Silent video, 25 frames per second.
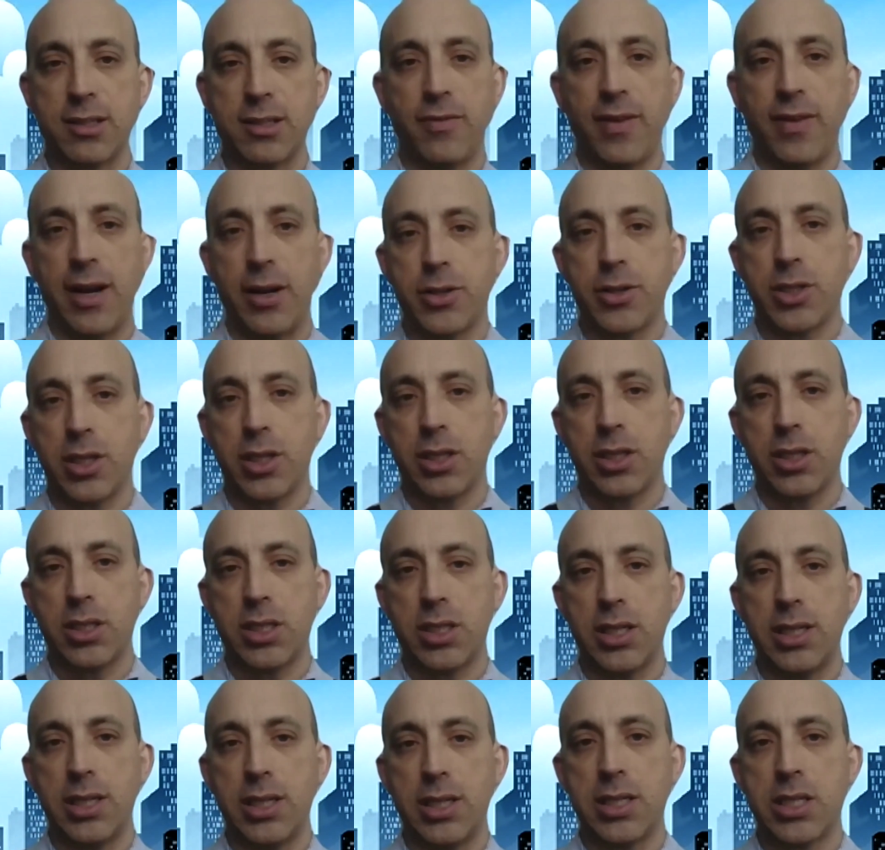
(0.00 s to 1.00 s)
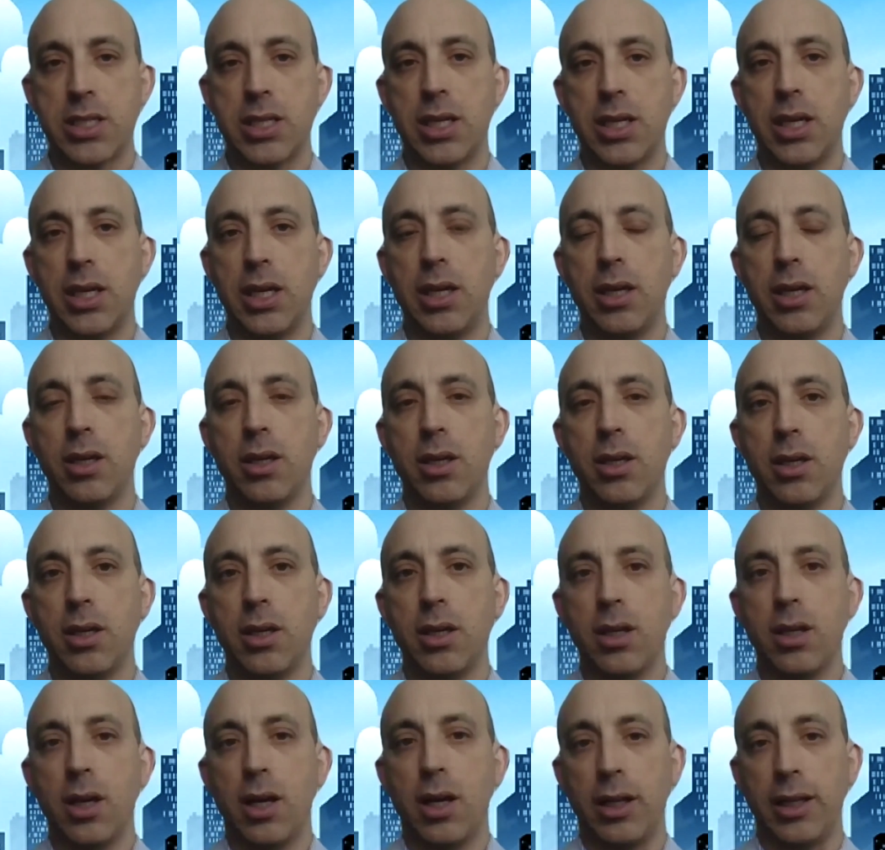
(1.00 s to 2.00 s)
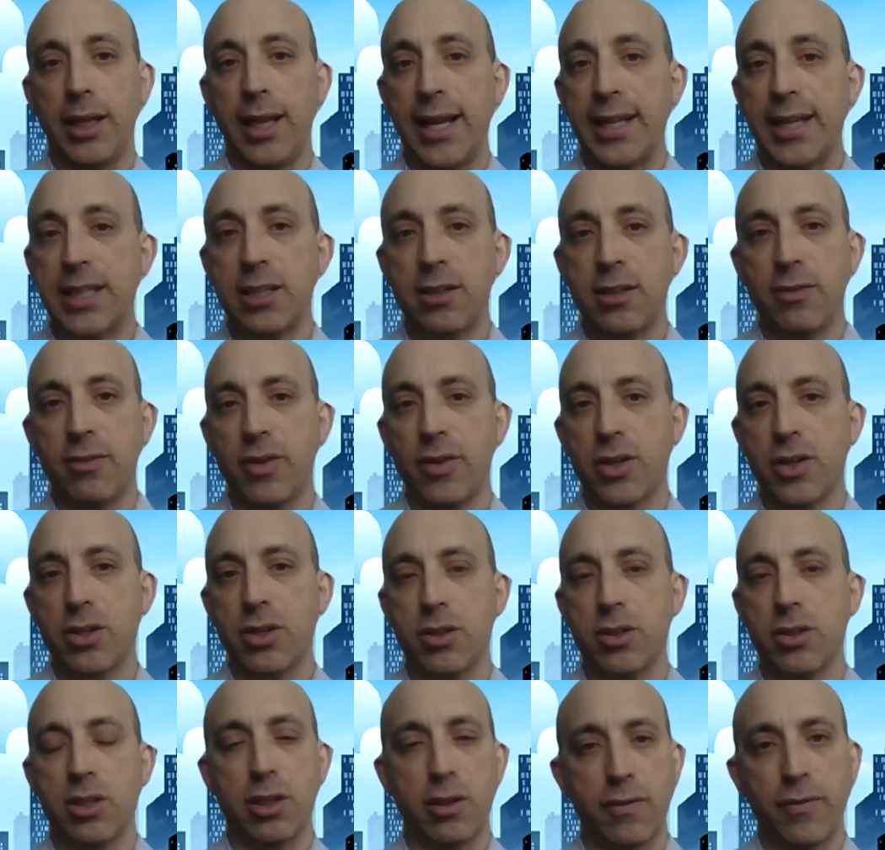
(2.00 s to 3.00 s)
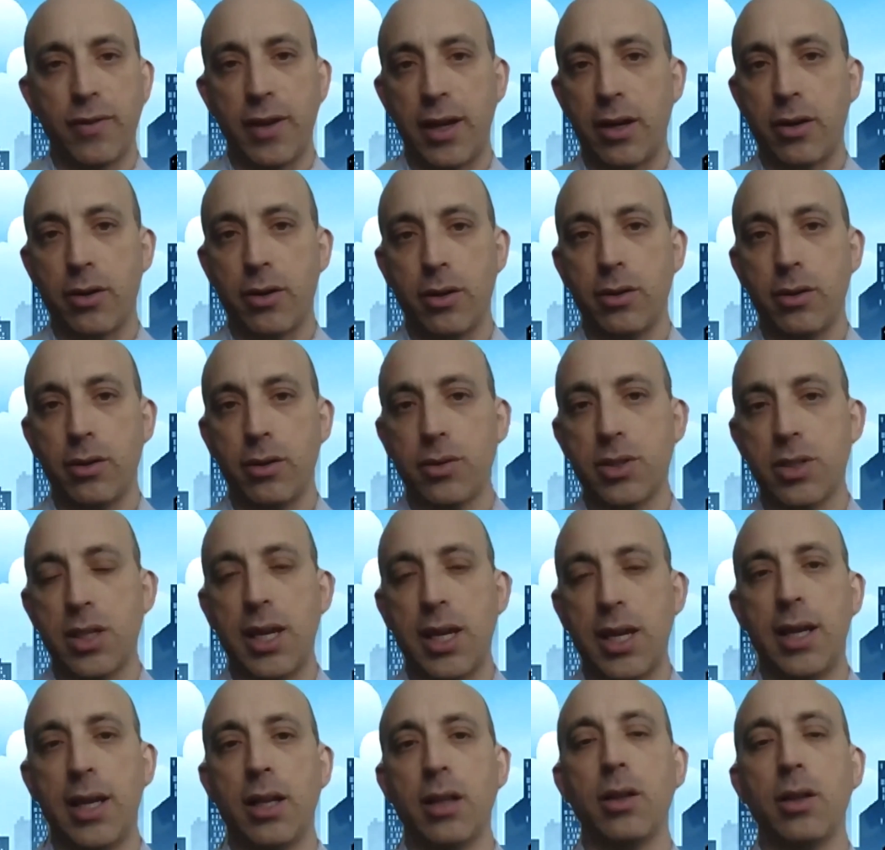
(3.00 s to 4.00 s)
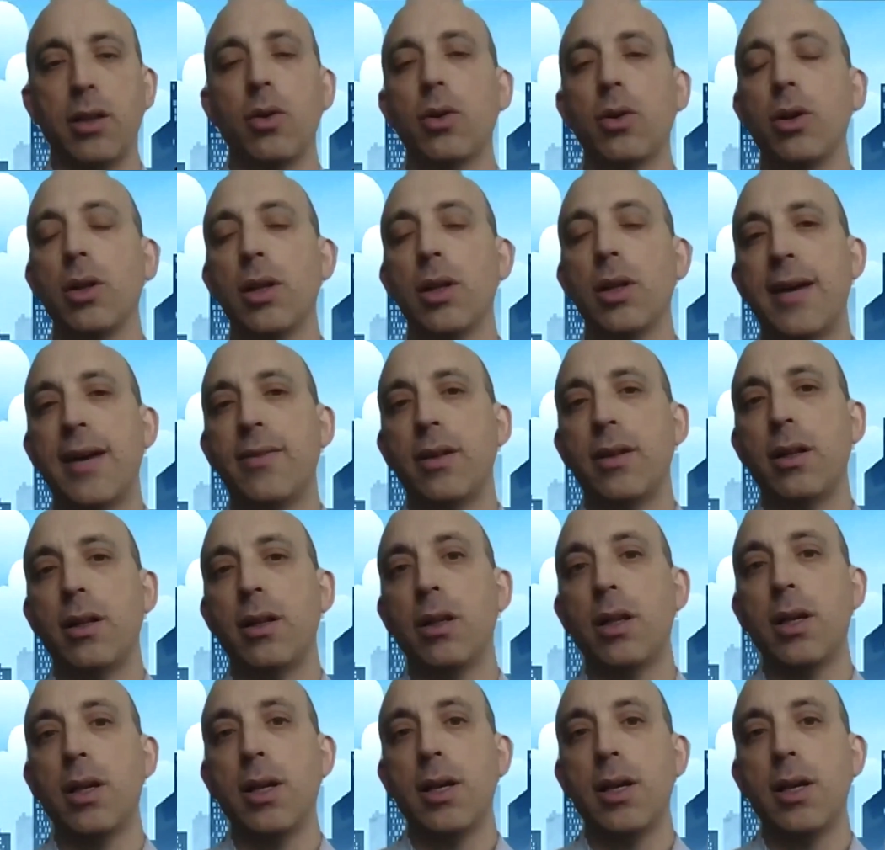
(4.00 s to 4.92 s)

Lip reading: Fauci at the CDC, elected officials at the federal, state, and local level,